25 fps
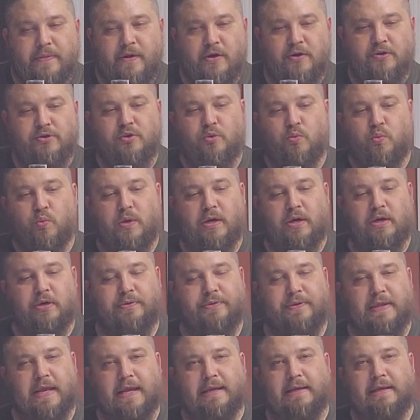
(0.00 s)
there's a
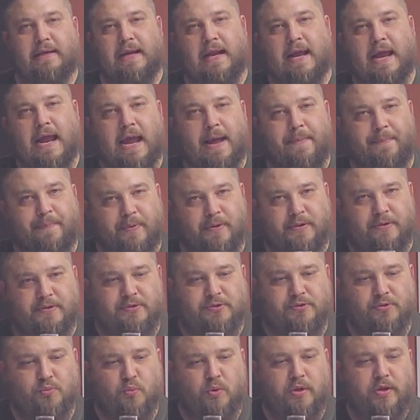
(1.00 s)
weird thing that
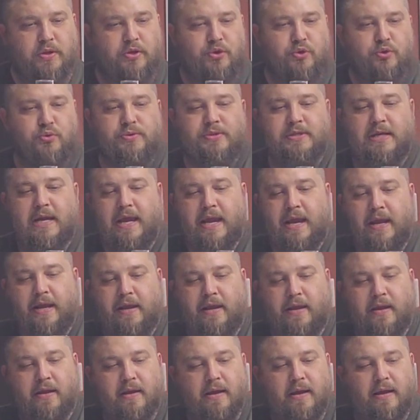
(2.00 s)
happens when you
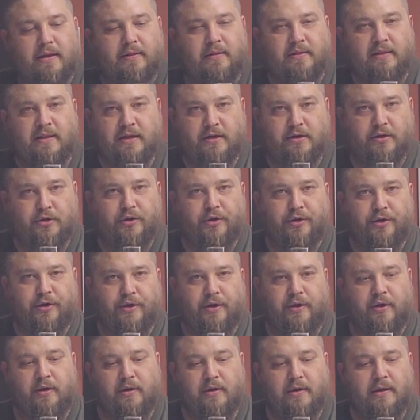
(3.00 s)
take
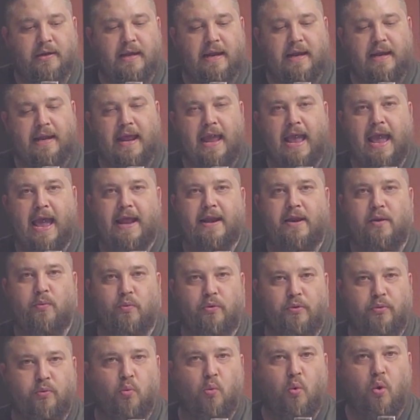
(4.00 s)
liquor and add it
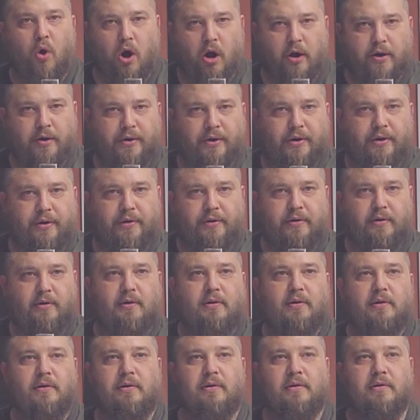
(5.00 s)
with water.
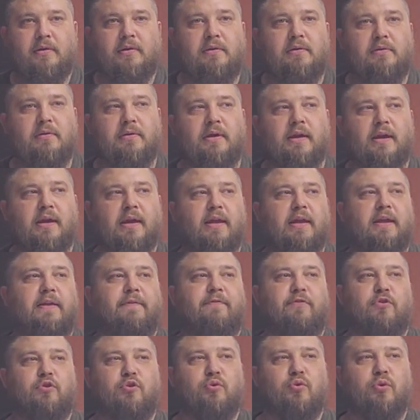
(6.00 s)
Okay,
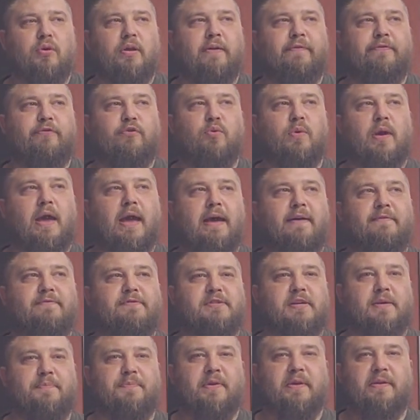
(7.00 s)
if you have
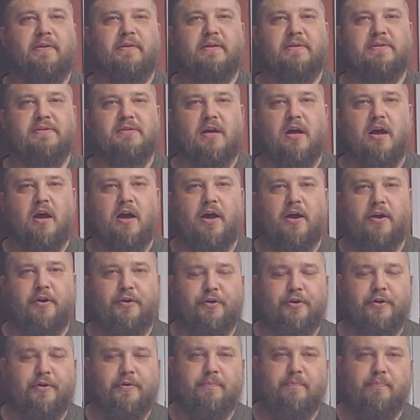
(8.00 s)
something that's
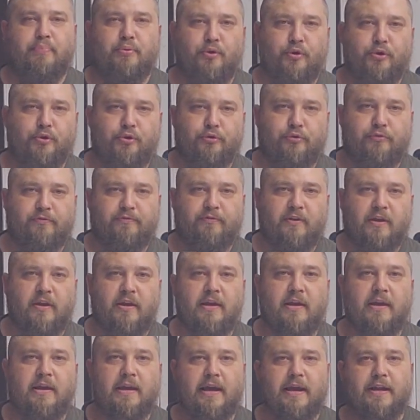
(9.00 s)
100 proof
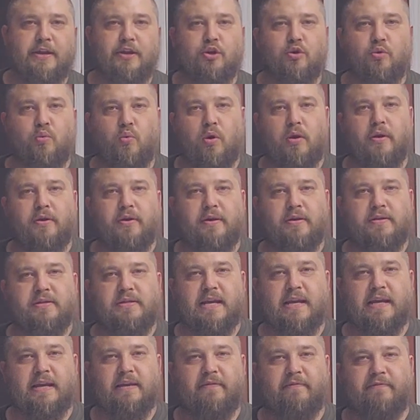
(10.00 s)
and you're wanting to
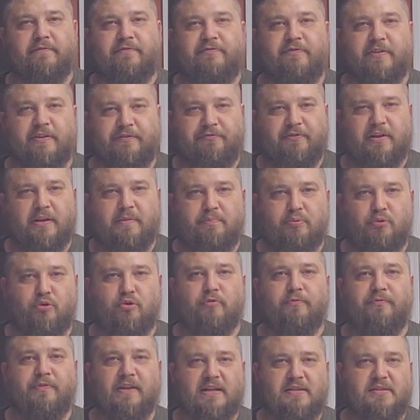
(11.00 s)
take it 50
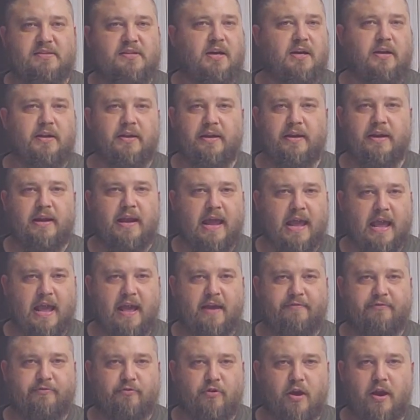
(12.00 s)
proof, that's cutting it in
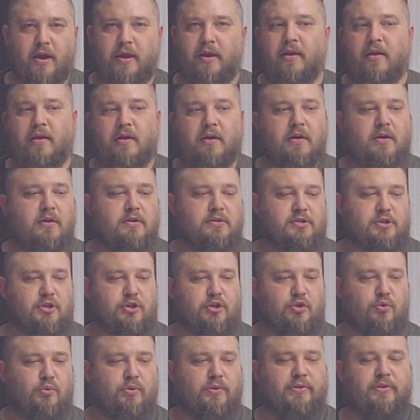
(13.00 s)
half, right? So
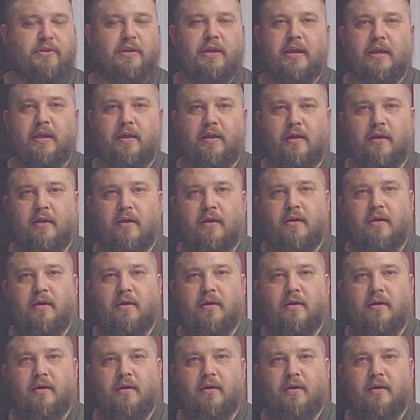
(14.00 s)
you would think